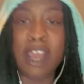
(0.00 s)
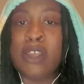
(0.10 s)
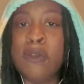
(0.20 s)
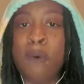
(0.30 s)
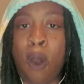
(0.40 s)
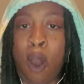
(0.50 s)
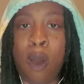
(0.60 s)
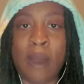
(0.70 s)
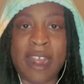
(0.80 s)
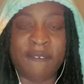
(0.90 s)
You
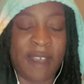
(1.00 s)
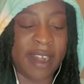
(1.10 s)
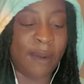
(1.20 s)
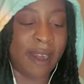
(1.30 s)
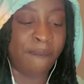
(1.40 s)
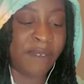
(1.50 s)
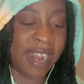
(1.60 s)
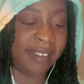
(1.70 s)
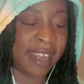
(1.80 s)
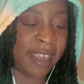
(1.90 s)
always find a way to
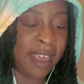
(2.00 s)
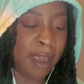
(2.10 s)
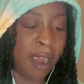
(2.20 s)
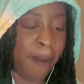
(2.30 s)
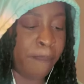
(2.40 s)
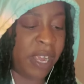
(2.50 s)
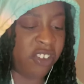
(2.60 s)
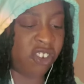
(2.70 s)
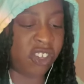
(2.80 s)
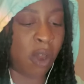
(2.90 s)
fix it because
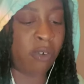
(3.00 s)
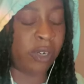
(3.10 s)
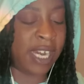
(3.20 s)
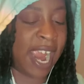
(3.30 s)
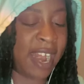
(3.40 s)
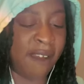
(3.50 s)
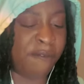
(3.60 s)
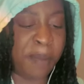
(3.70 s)
you're so creative.